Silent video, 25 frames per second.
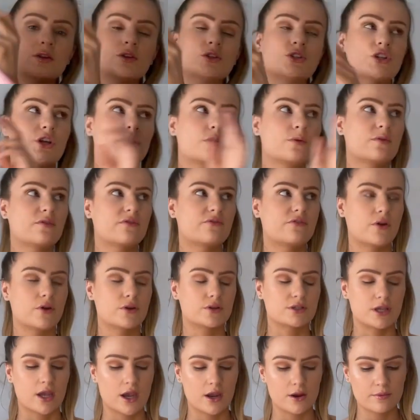you a
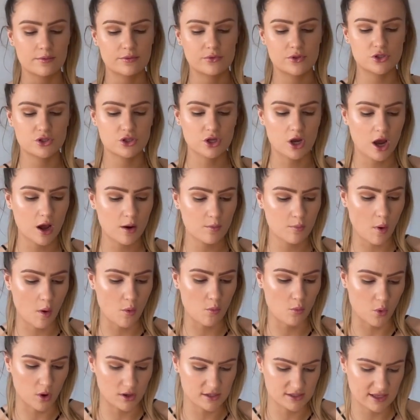photo. The top
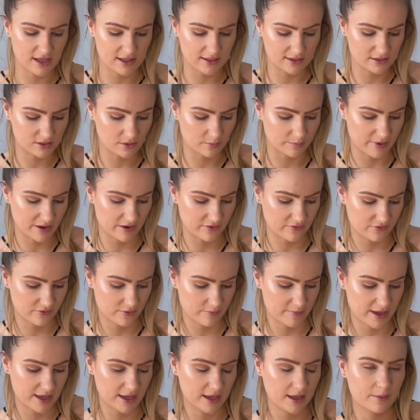was a little big for
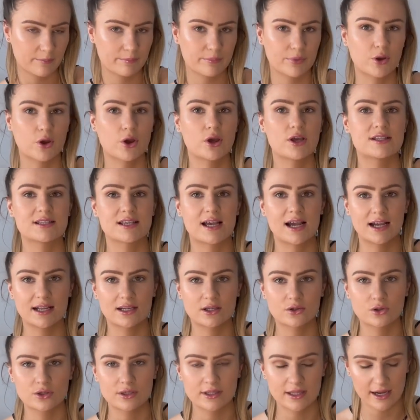me because I
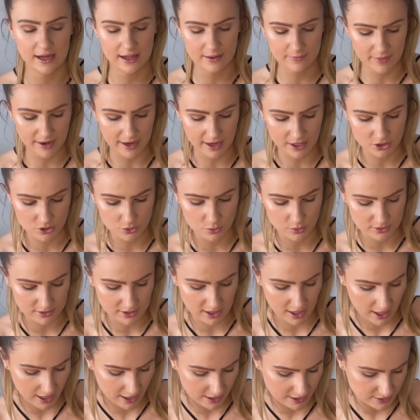couldn't get it in my actual
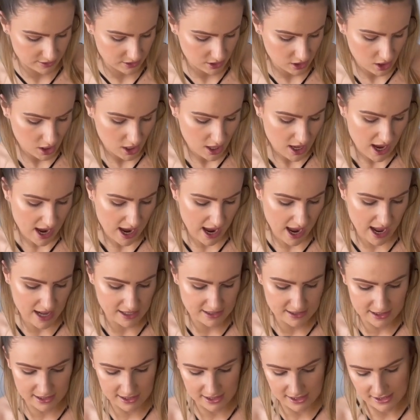size. I had to
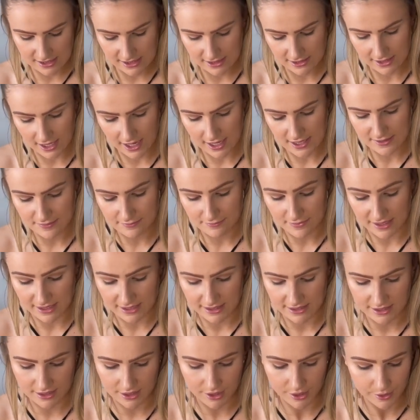get it in a size
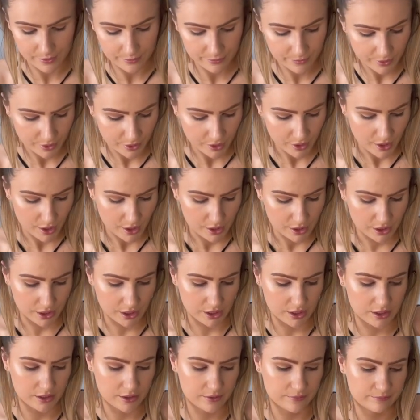medium
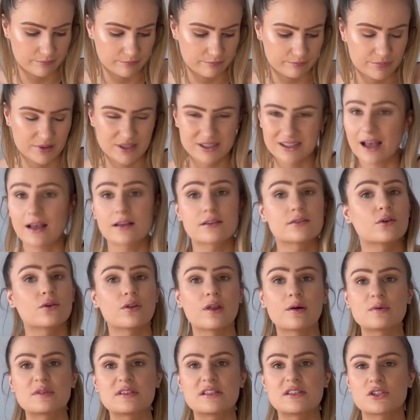um, because that's all that
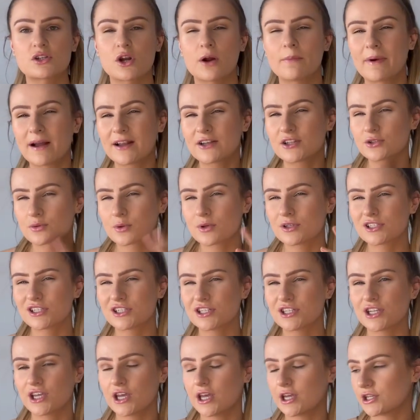was in stock. But I just wanted
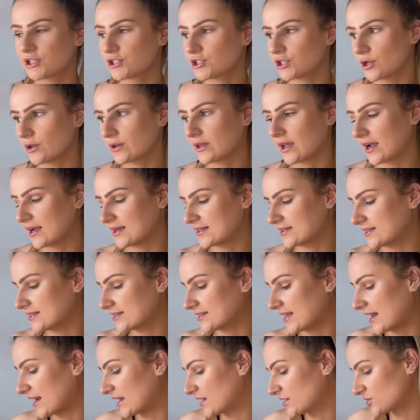to show you guys the set
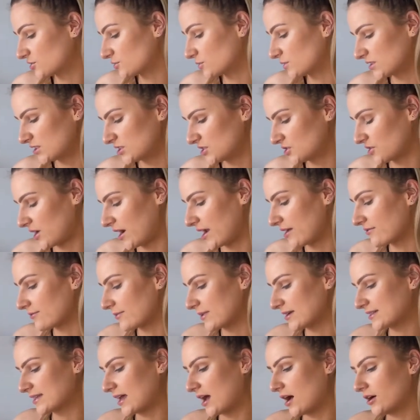and I just wanted to try it for
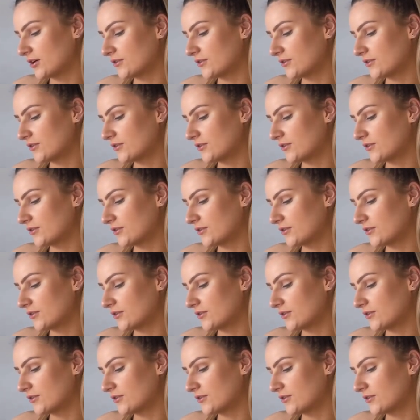myself.